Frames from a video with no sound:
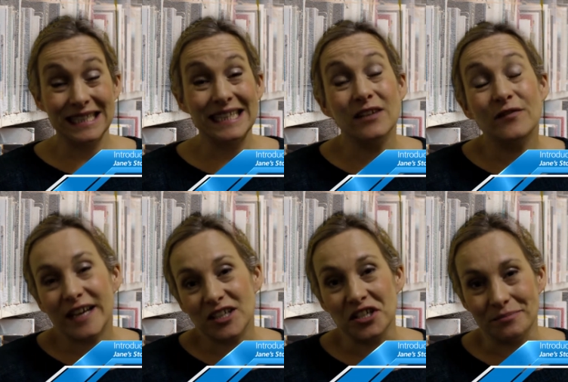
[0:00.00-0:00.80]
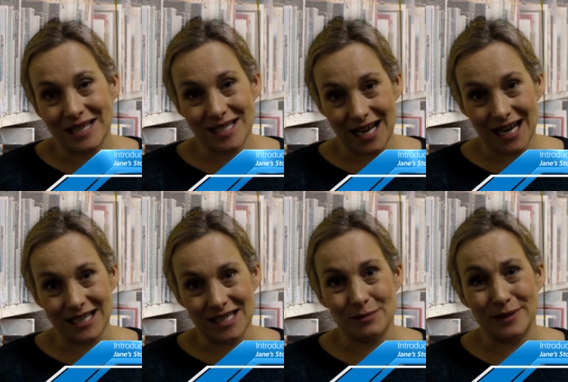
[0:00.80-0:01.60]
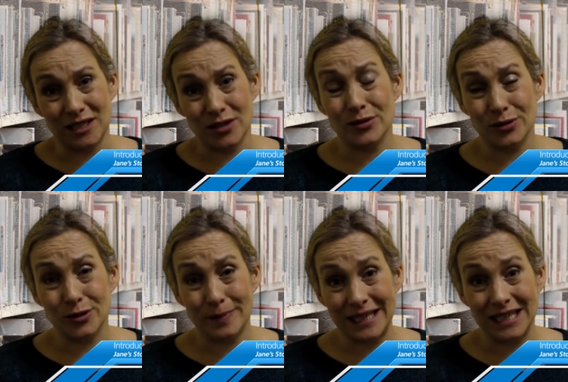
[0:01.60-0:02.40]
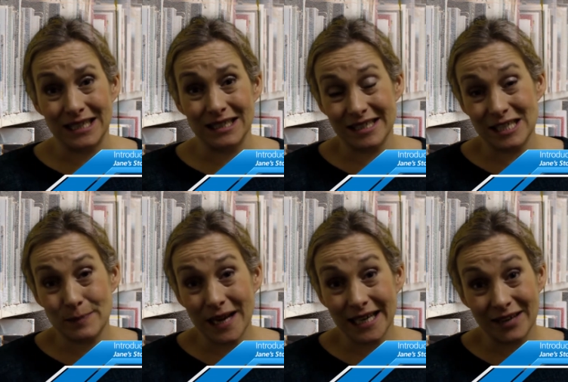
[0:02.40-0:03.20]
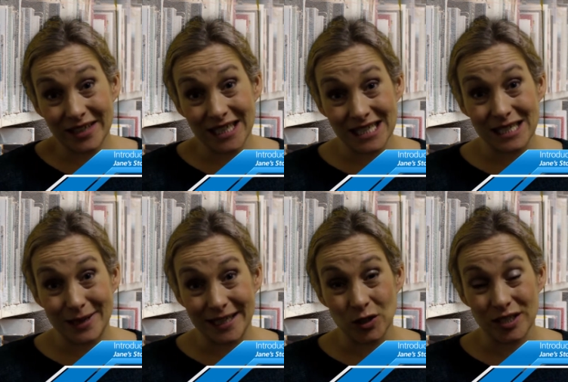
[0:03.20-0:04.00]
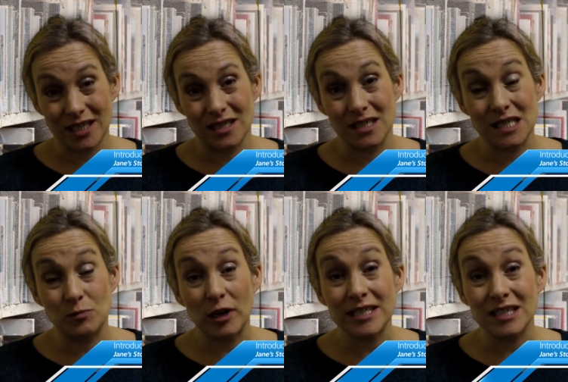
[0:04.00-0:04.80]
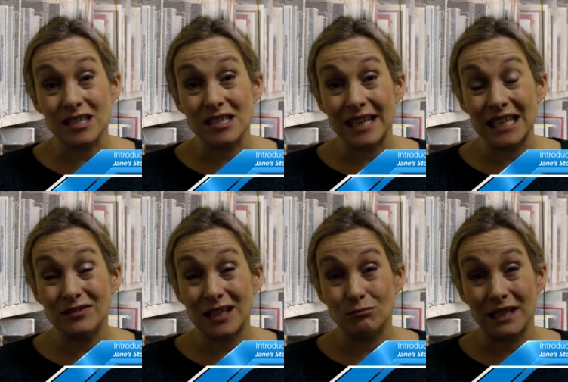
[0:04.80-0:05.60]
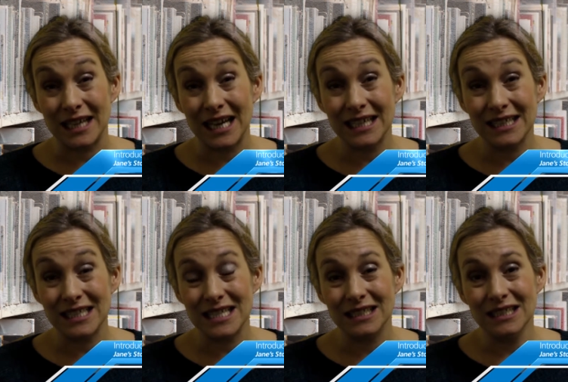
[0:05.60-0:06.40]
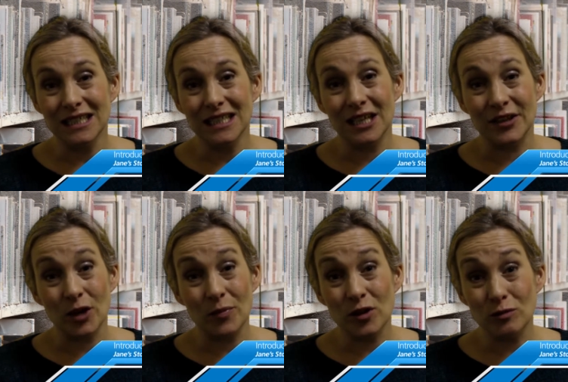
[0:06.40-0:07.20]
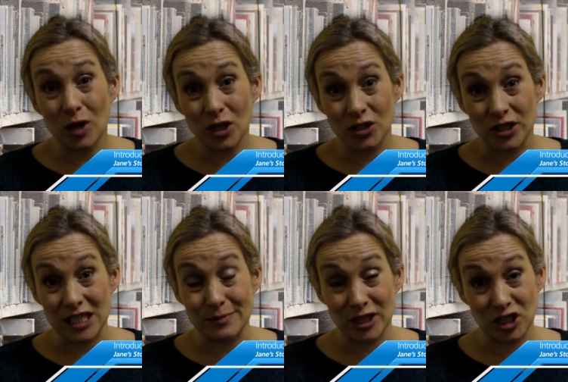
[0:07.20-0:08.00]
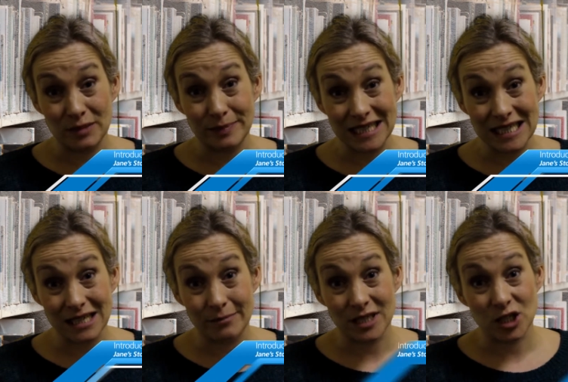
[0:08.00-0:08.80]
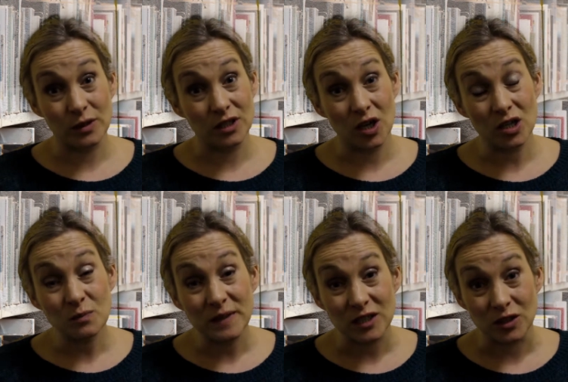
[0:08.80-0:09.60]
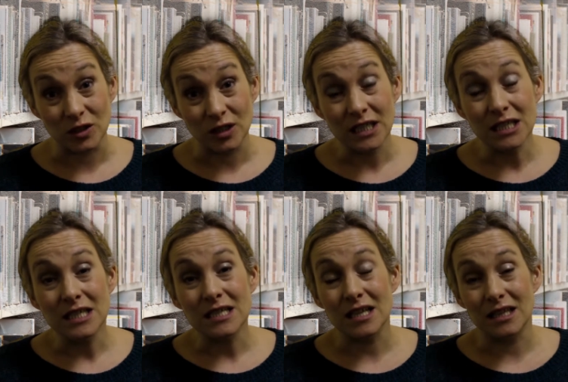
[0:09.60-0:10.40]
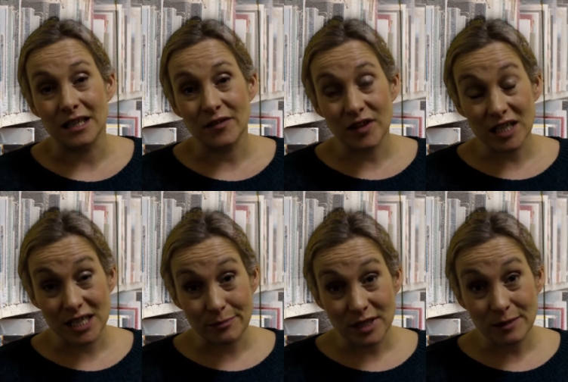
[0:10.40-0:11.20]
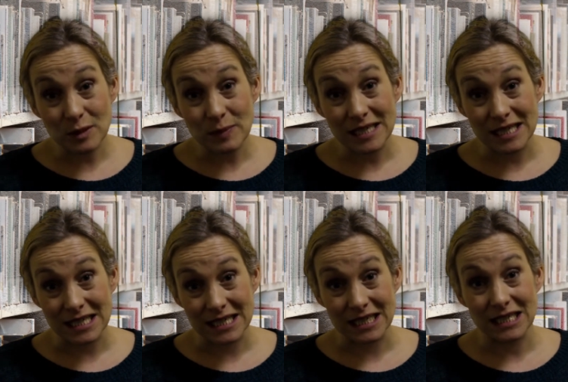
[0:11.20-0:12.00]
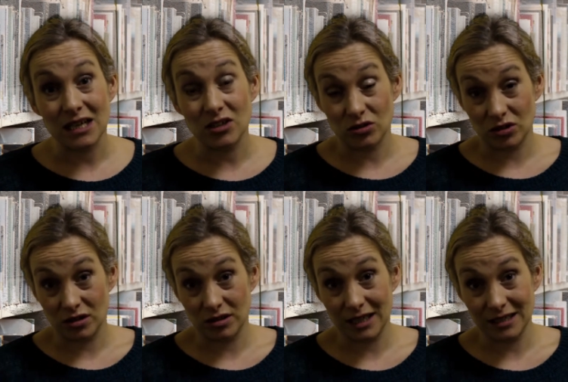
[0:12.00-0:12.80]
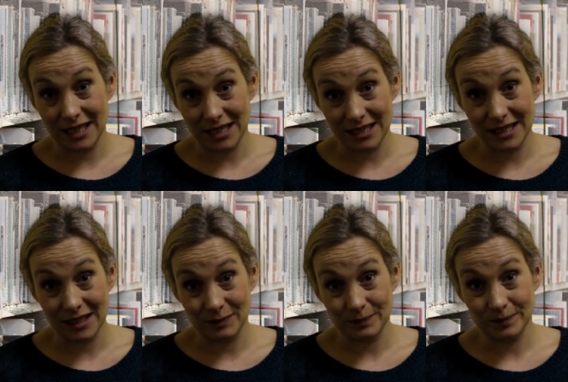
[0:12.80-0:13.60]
The infection in my sinus had been so bad that despite having antibiotics, it spread to the skin around my eyes, and the ophthalmologist my GP sent me to at the hospital said that if the symptoms persisted, I should contact A&E.